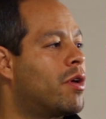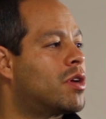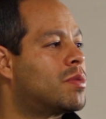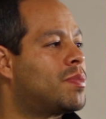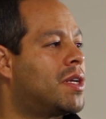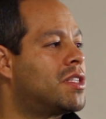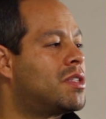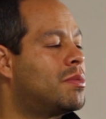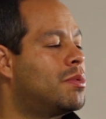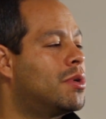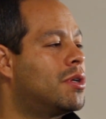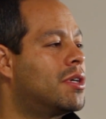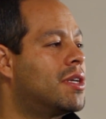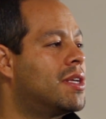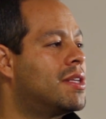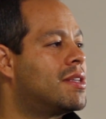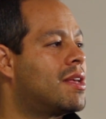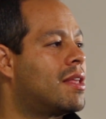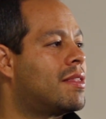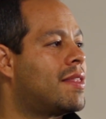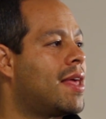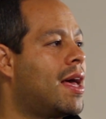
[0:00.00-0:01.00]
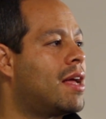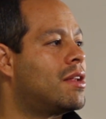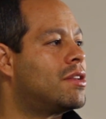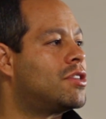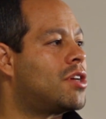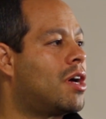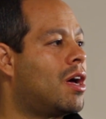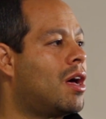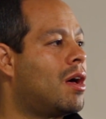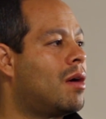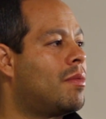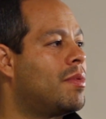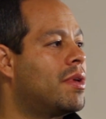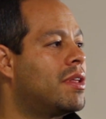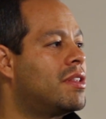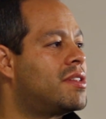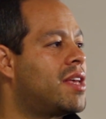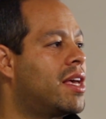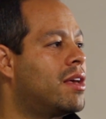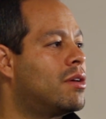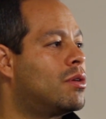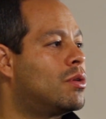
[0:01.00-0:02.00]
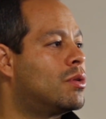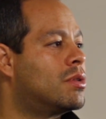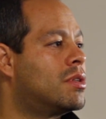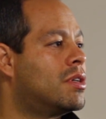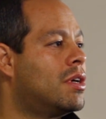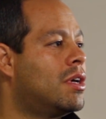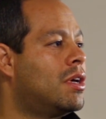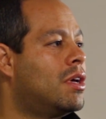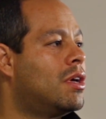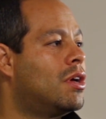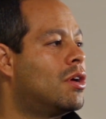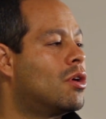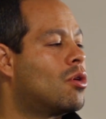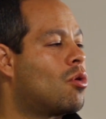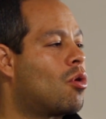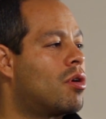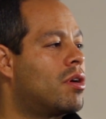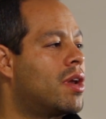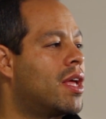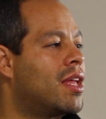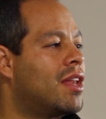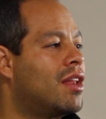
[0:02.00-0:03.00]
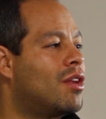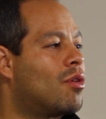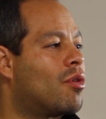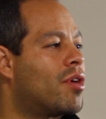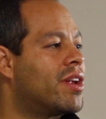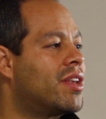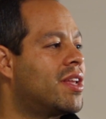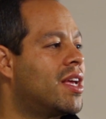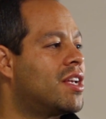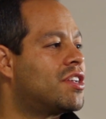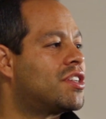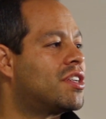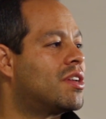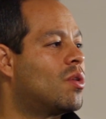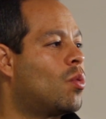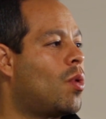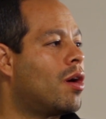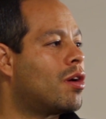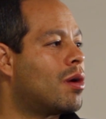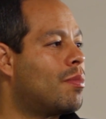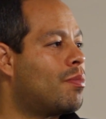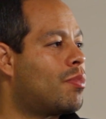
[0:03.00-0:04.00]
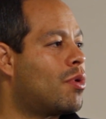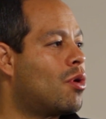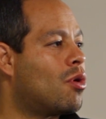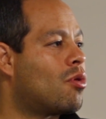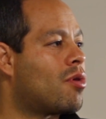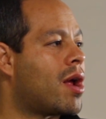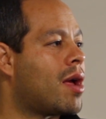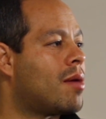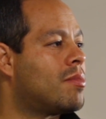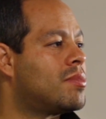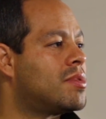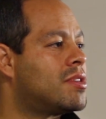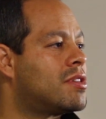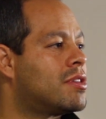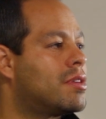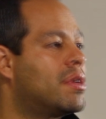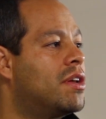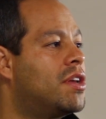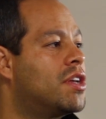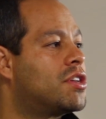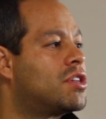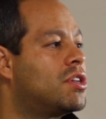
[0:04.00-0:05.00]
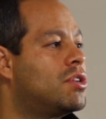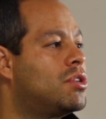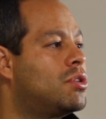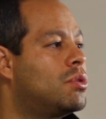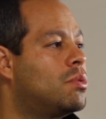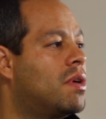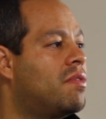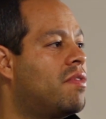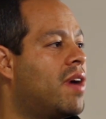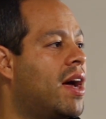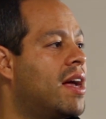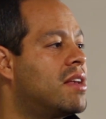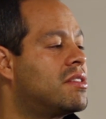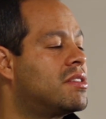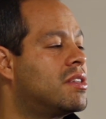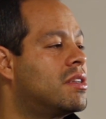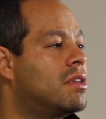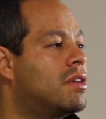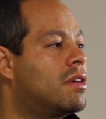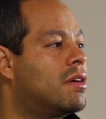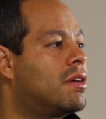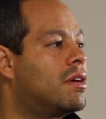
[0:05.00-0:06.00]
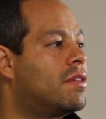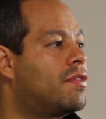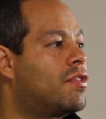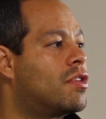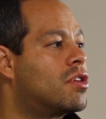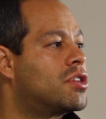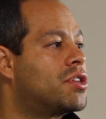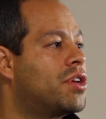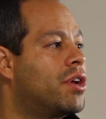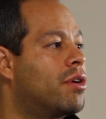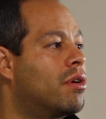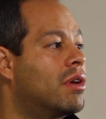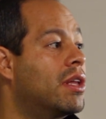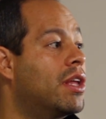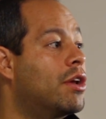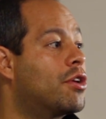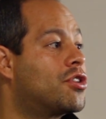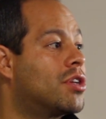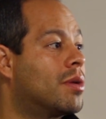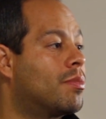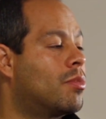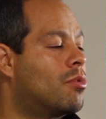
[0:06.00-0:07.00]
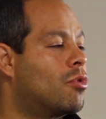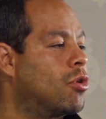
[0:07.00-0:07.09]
responsibilities at that job entailed coordinating orientation and welcome programs, in addition to advising a first-year leadership